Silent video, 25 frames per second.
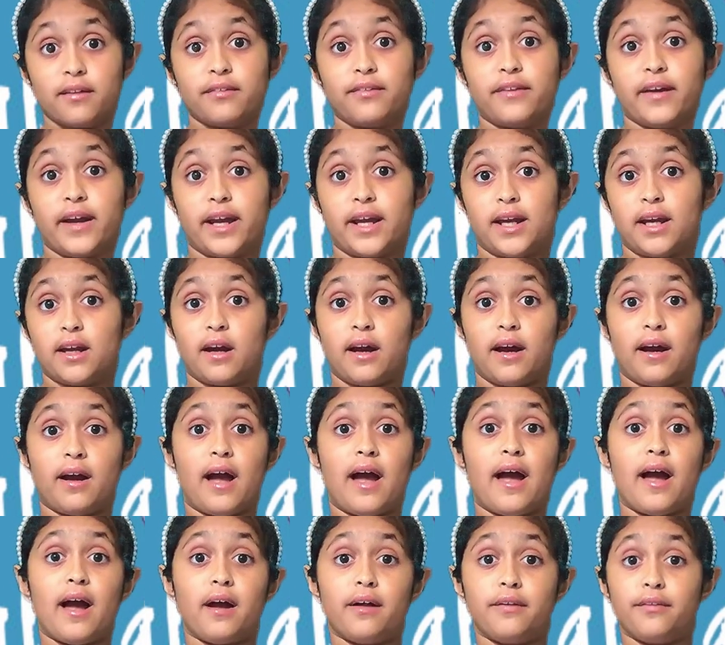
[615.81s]

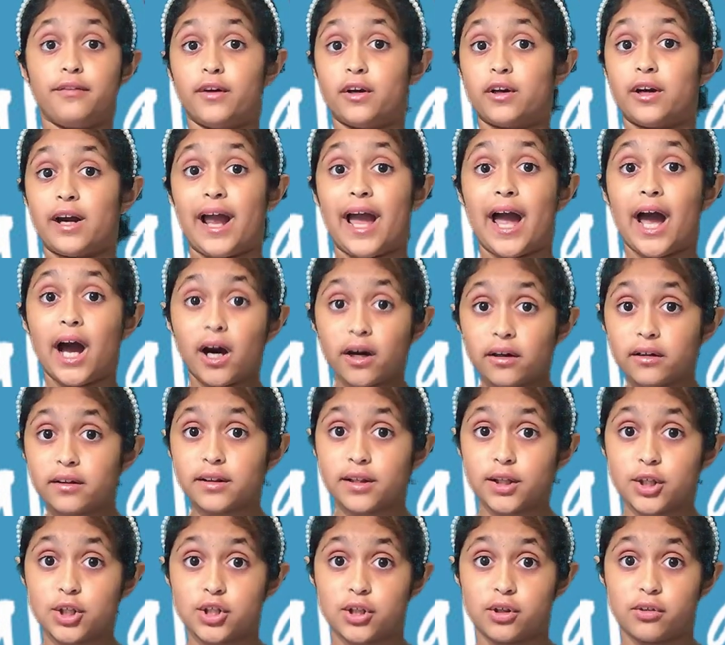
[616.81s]
They're
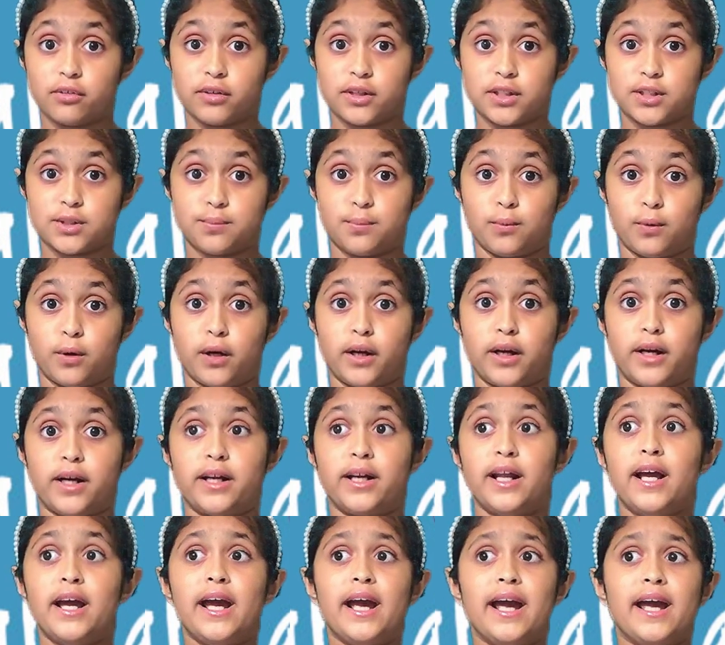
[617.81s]
out of the children's
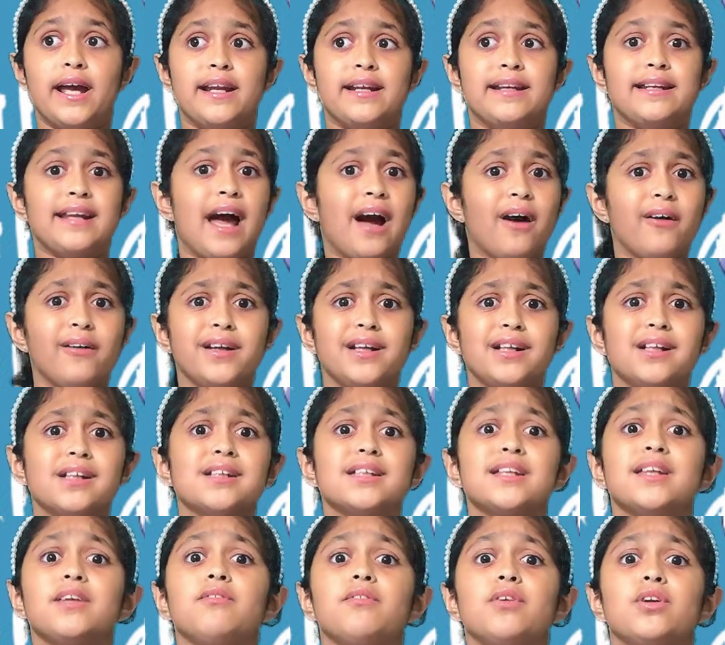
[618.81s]
ward, and now he
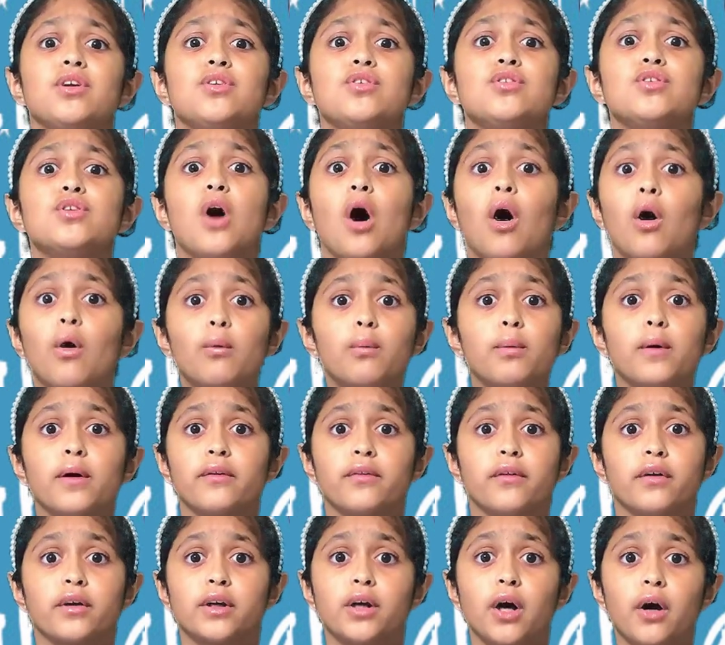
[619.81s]
doesn't even know
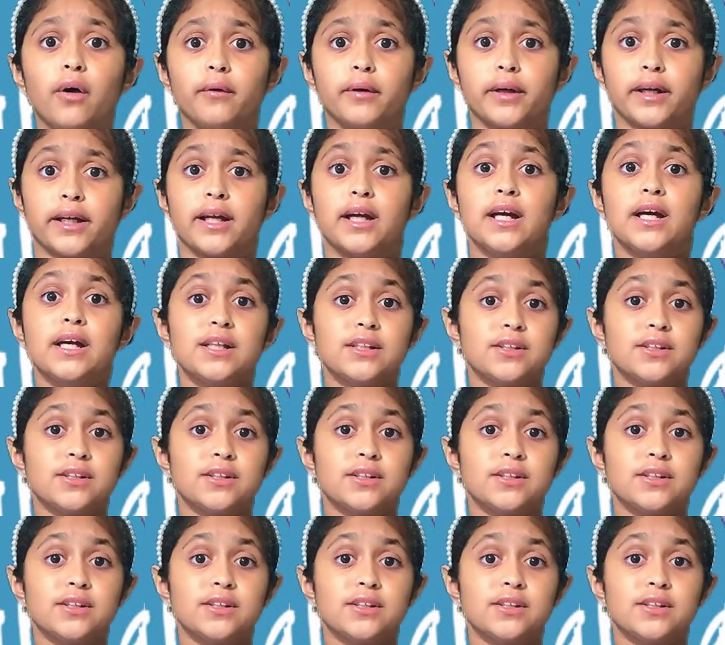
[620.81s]
where they're going.